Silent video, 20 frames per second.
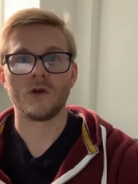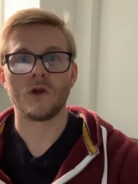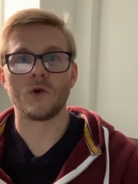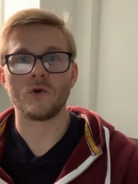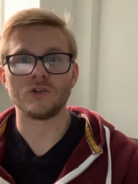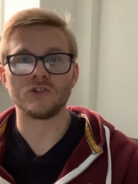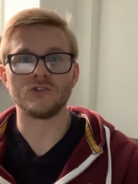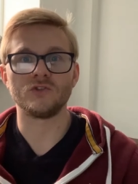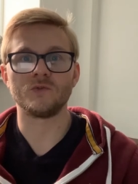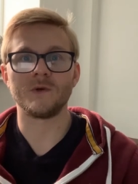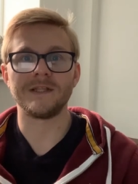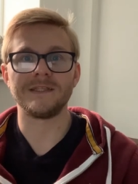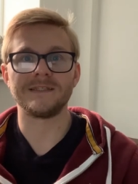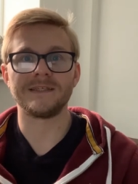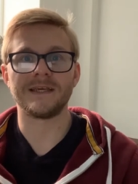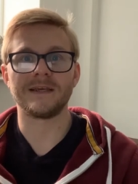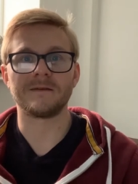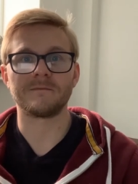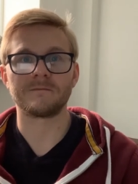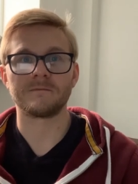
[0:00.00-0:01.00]
Question
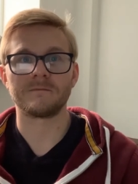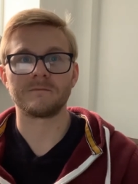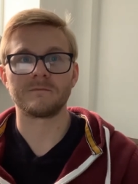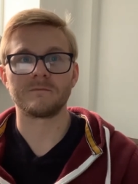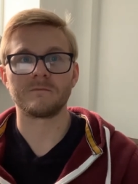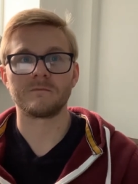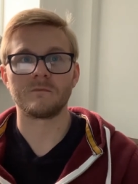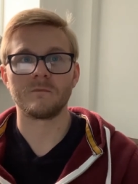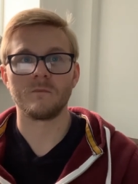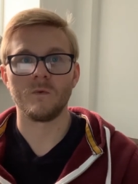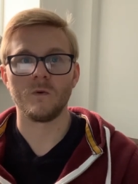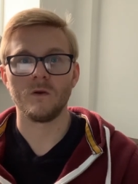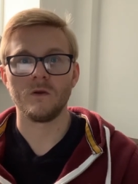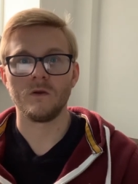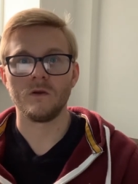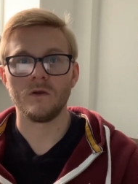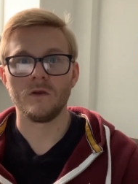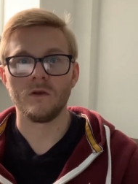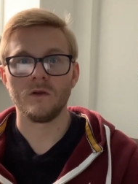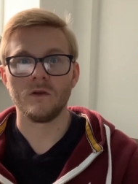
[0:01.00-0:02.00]
20.
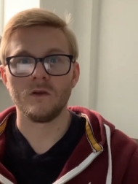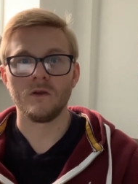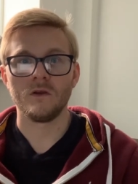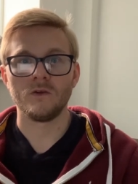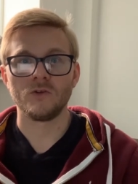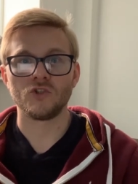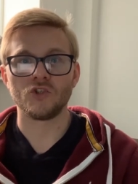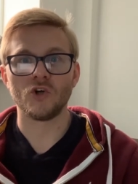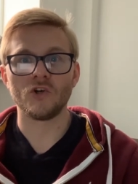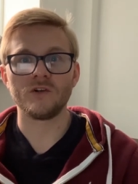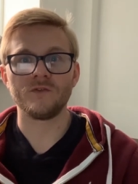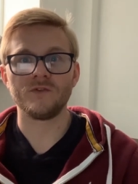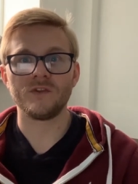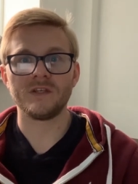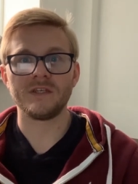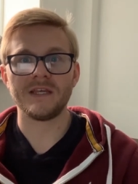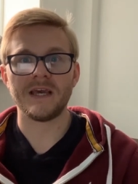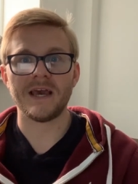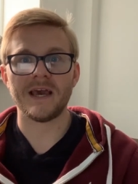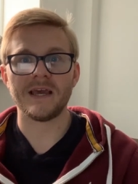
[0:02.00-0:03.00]
Shaun of the
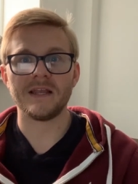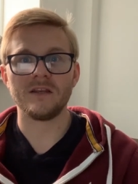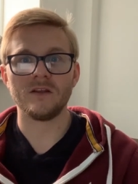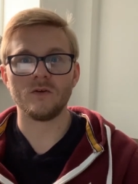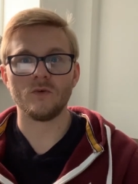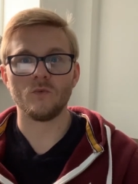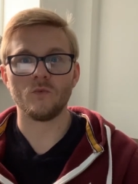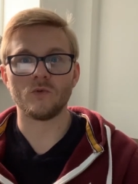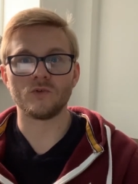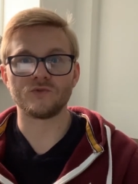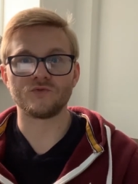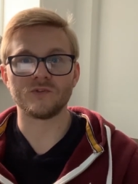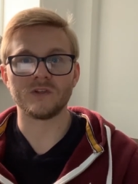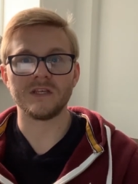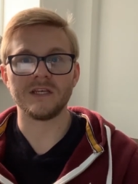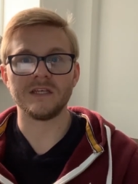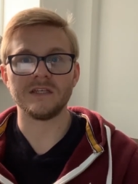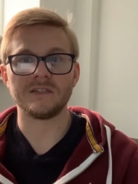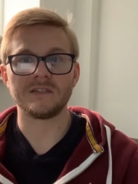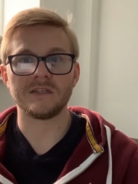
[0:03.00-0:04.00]
Dead was
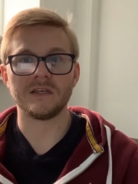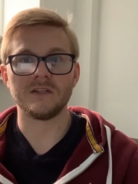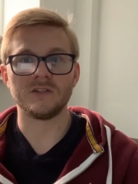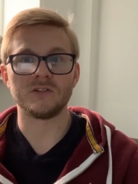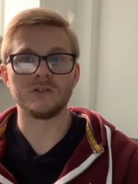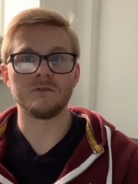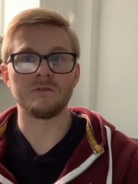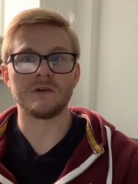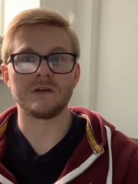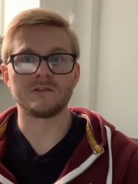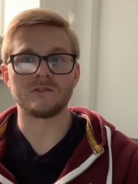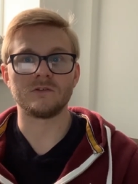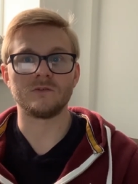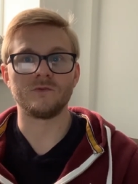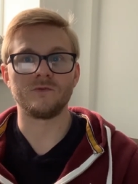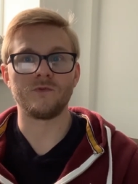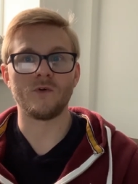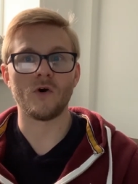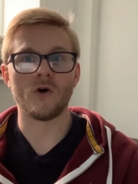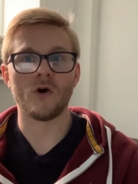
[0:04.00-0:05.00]
released in
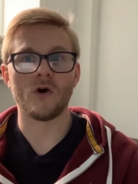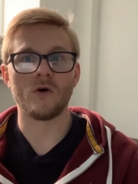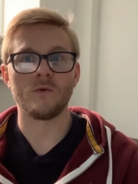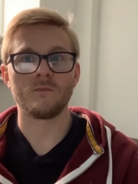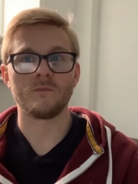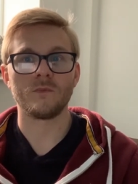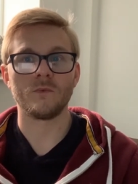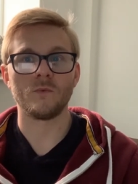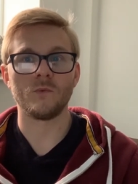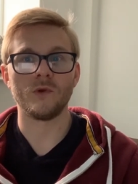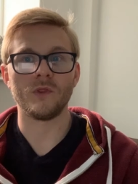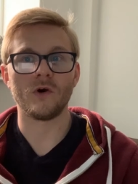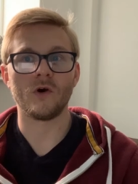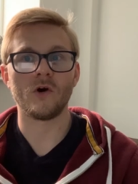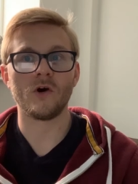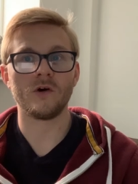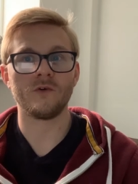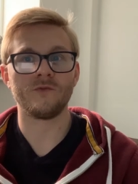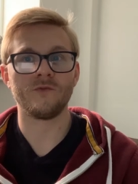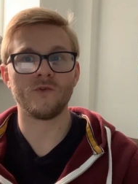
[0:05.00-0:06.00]
2004 with
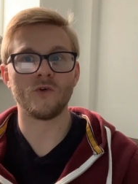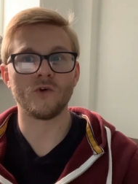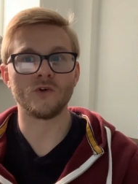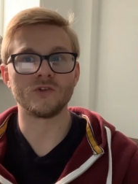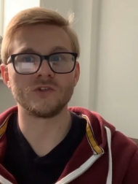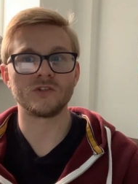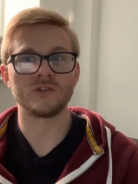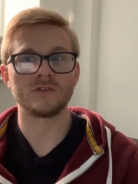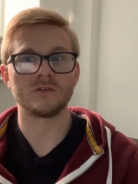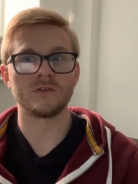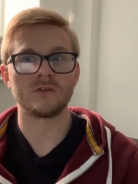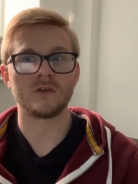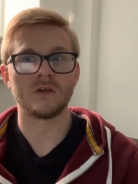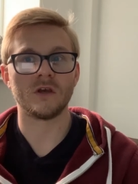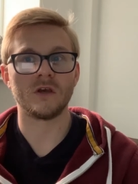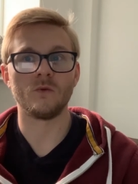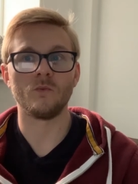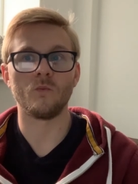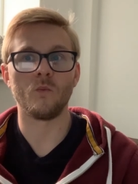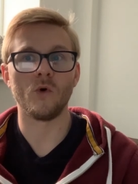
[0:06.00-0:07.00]
Hot Fuzz
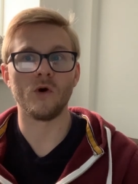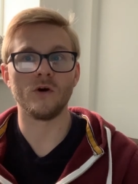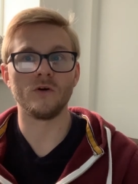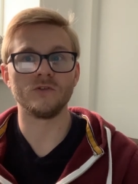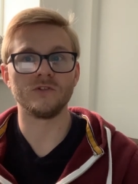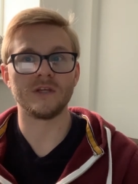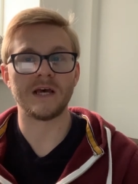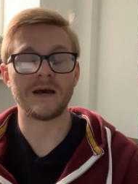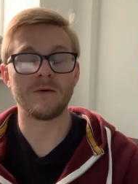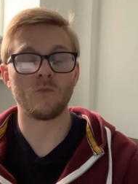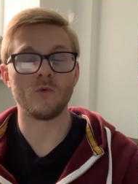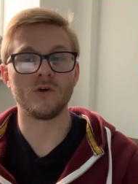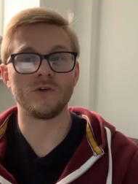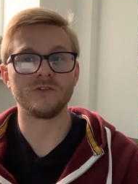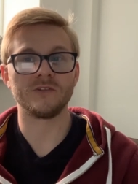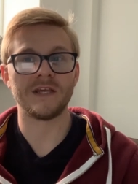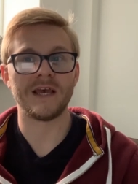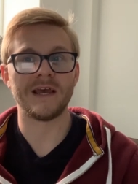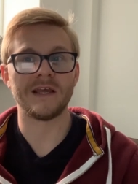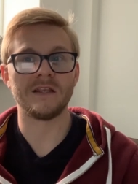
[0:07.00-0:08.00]
and Worlds at
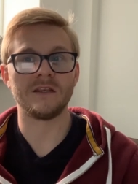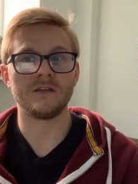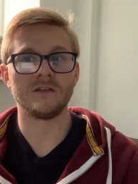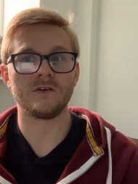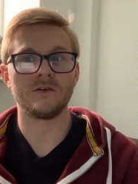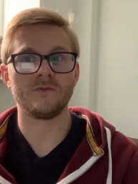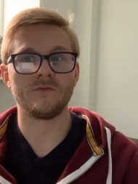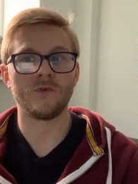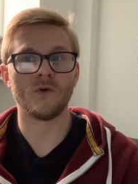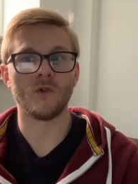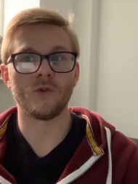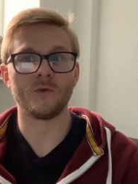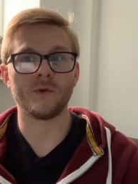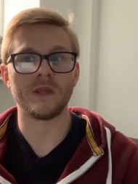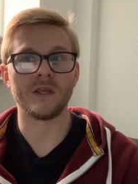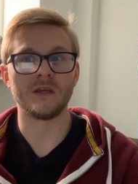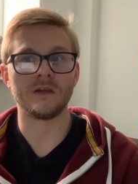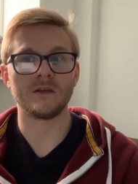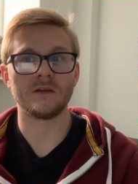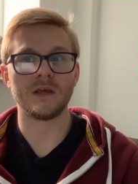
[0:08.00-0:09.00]
World's End
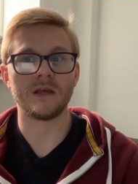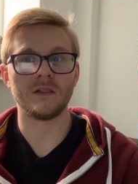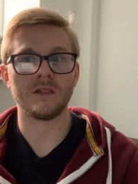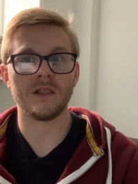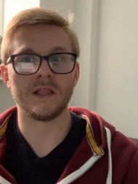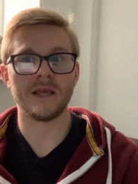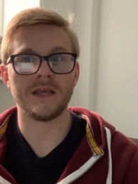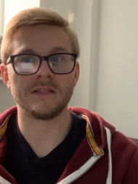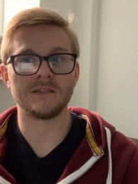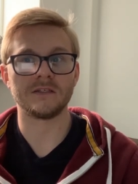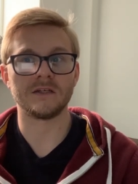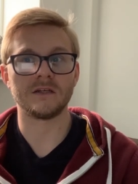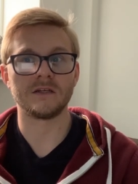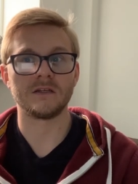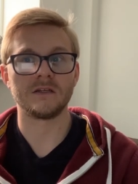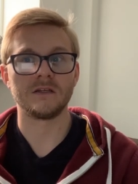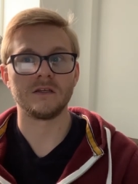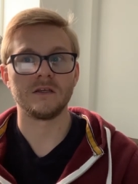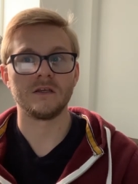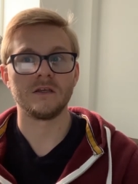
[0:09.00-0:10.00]
following later,
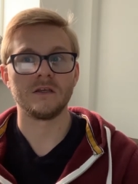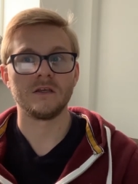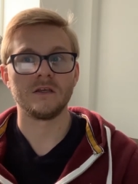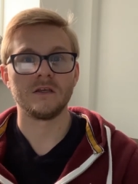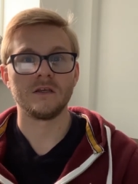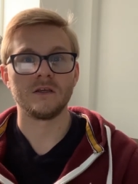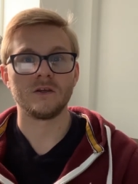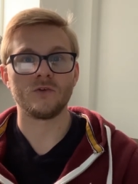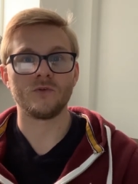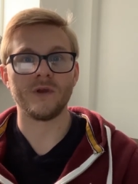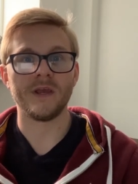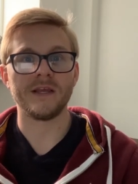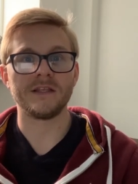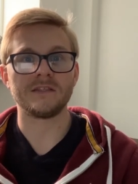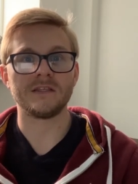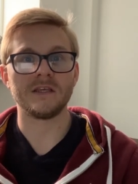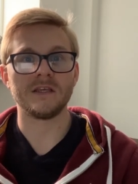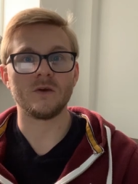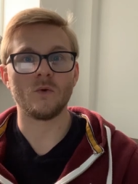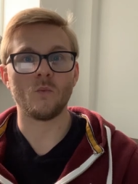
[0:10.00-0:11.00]

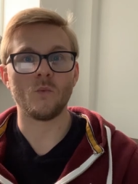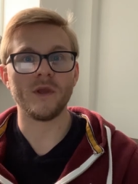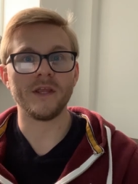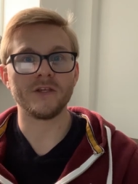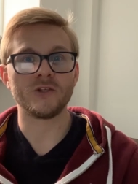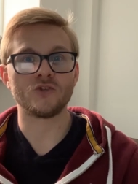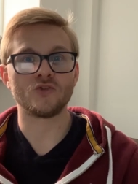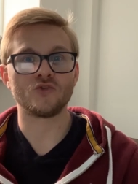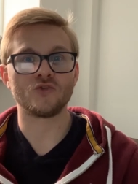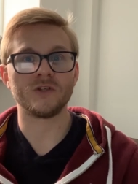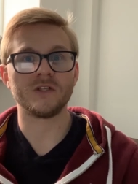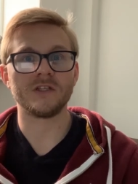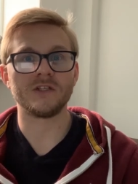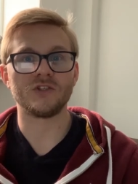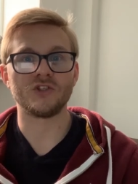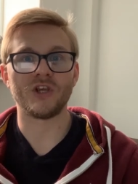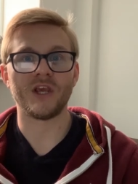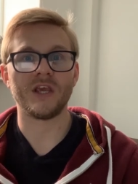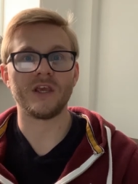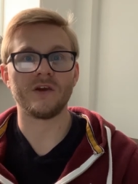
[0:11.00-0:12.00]
creating which
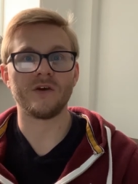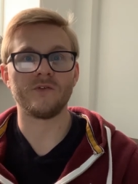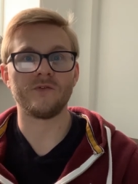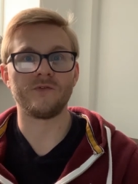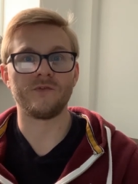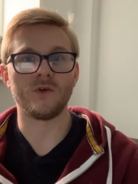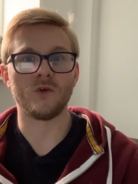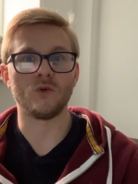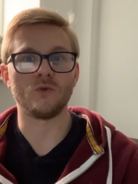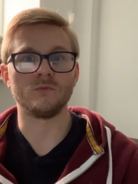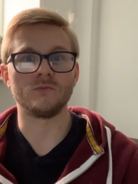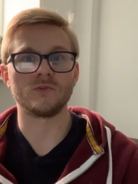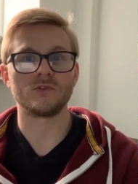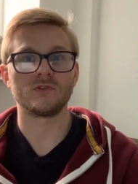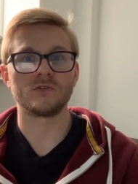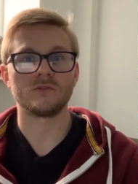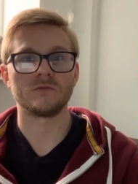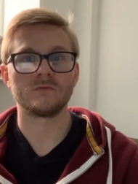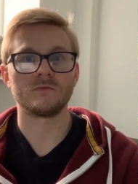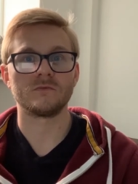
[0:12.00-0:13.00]
trilogy of films?